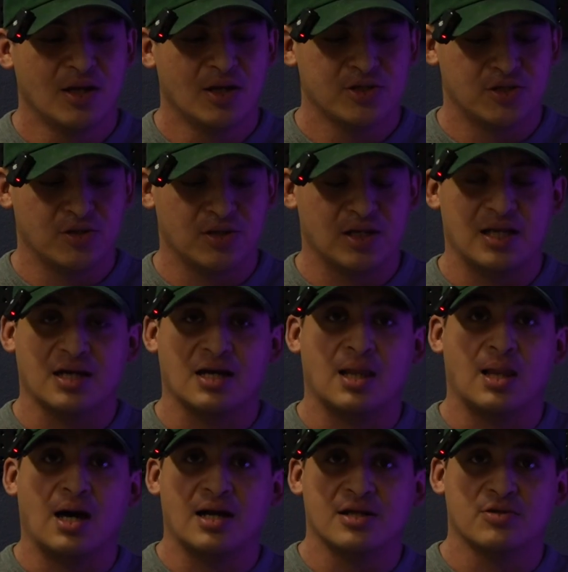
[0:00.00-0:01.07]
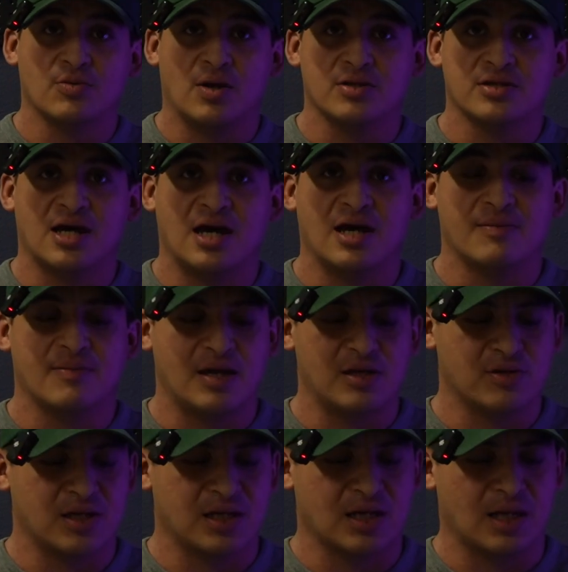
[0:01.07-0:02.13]
So you're getting a lot of dwell time and
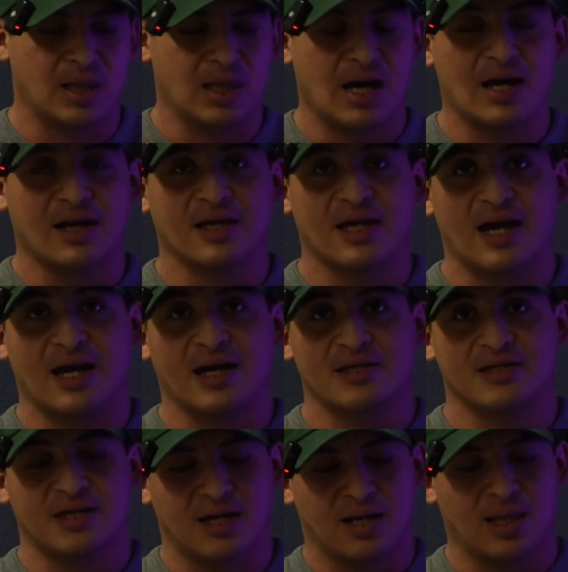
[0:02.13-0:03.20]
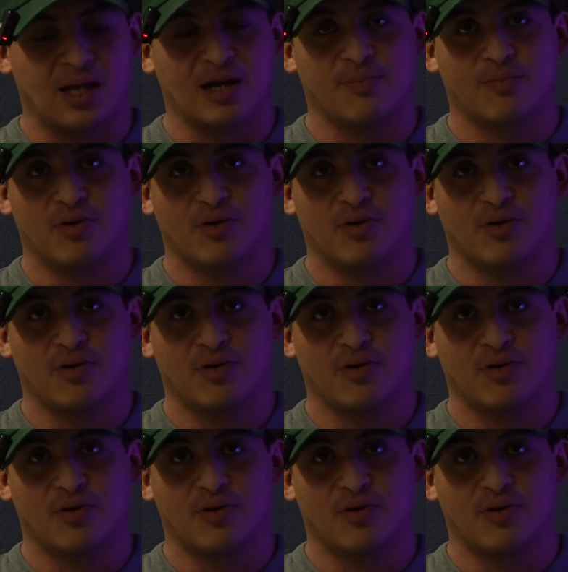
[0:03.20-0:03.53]
you're getting a lot of gas and a lot of